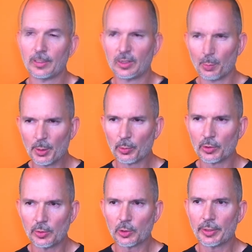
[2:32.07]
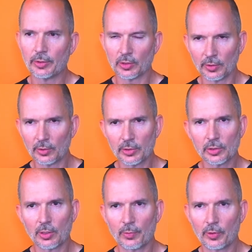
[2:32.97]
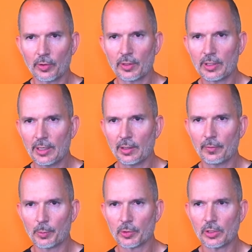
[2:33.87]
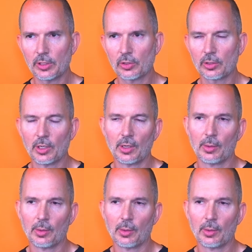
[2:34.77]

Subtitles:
Some people do experience a little discomfort on the day of the procedure,